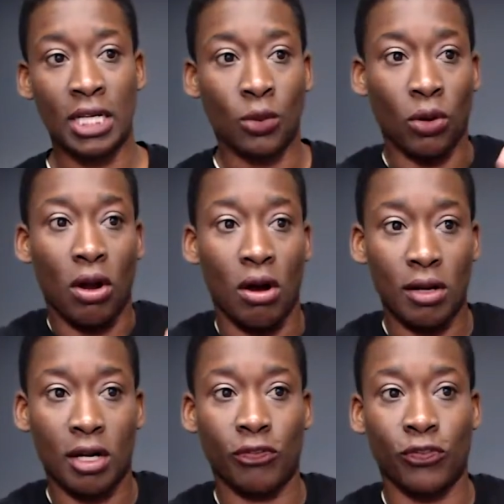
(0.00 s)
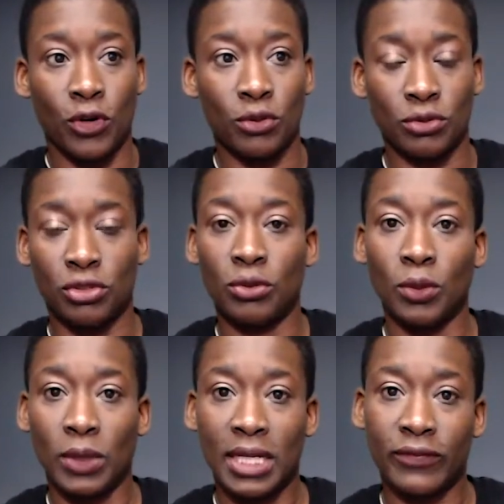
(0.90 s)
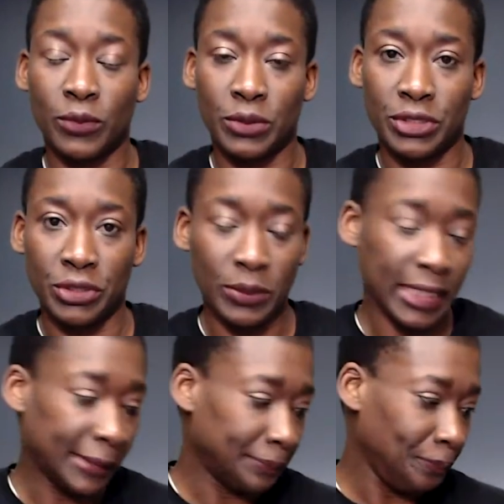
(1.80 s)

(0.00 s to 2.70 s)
We're on our phones doing whatever we're doing.